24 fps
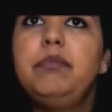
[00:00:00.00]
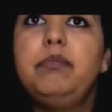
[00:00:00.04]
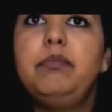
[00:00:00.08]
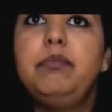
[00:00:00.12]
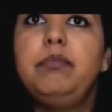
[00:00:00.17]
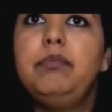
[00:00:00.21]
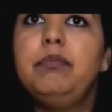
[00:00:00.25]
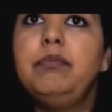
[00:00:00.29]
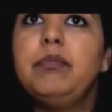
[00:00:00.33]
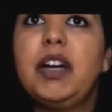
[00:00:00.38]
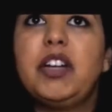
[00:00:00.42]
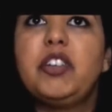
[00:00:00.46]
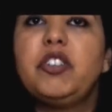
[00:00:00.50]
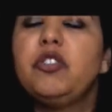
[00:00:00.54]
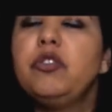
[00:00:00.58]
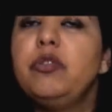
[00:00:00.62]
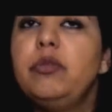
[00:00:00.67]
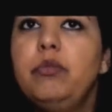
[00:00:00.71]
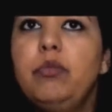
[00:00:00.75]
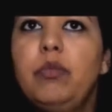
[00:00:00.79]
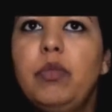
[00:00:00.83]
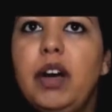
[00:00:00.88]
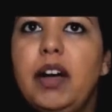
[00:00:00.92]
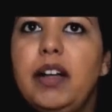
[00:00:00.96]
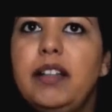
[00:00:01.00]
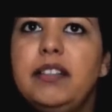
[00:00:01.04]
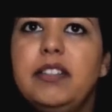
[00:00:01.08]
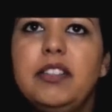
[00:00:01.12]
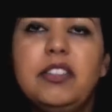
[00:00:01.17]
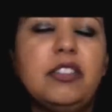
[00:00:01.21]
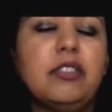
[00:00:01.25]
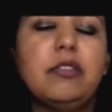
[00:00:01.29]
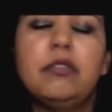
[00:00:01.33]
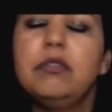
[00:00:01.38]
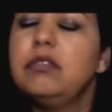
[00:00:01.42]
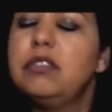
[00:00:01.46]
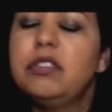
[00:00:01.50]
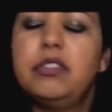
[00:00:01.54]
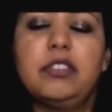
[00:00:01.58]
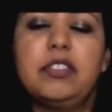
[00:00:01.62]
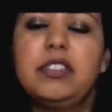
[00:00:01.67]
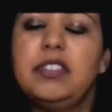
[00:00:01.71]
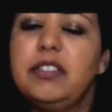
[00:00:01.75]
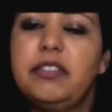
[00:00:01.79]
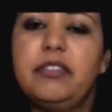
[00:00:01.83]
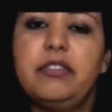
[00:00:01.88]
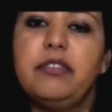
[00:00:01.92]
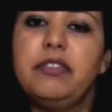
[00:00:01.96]
mushroom ones, all sorts
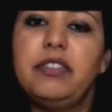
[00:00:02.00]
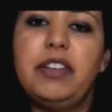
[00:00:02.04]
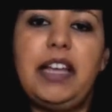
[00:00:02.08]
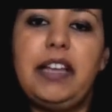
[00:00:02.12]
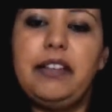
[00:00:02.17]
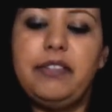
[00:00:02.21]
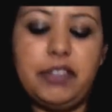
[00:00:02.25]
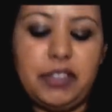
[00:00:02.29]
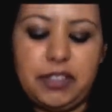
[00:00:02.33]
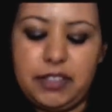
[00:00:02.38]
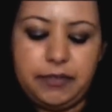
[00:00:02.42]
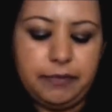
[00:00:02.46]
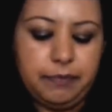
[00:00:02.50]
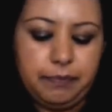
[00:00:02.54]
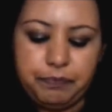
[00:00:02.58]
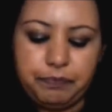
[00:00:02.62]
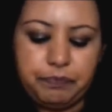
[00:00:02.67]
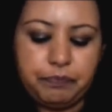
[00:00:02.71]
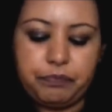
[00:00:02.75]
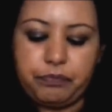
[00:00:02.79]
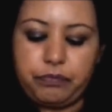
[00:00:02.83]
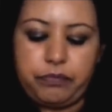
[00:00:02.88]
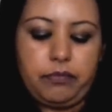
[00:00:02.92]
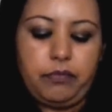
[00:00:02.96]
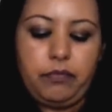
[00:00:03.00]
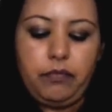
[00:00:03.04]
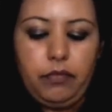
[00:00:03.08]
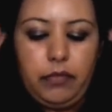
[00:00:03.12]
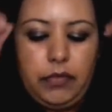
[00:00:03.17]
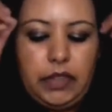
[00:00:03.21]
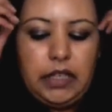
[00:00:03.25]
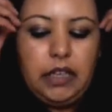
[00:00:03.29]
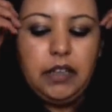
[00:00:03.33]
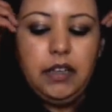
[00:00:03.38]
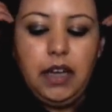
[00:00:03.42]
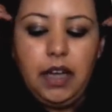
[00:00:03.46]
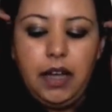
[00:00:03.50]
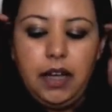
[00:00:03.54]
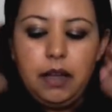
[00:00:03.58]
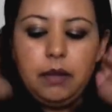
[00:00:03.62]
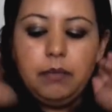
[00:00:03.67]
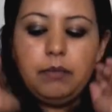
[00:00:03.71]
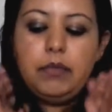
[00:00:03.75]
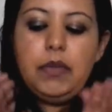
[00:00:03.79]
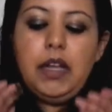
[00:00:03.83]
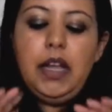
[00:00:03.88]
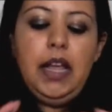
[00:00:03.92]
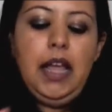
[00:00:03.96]
of different flavours.
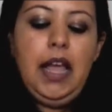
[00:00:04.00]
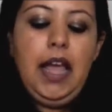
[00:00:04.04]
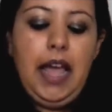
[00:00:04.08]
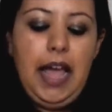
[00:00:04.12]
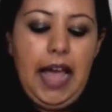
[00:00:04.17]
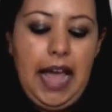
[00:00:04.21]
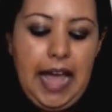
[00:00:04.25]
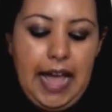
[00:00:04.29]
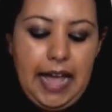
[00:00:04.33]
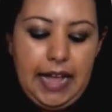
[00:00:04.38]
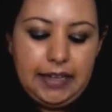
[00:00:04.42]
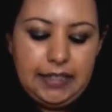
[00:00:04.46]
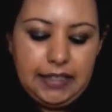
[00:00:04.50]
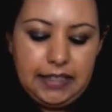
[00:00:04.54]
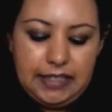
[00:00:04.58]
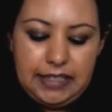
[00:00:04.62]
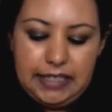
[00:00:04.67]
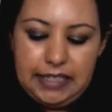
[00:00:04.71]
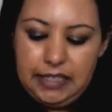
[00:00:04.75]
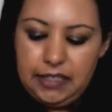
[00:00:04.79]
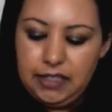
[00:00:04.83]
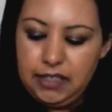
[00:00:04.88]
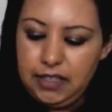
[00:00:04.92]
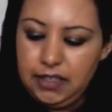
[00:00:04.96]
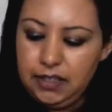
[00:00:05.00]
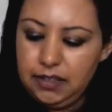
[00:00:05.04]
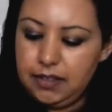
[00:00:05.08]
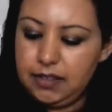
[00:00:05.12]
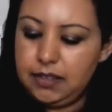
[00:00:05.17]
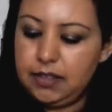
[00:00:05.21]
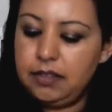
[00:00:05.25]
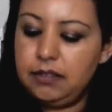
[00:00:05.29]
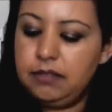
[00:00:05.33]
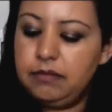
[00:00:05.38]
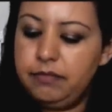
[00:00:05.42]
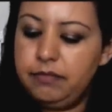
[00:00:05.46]
And dinners,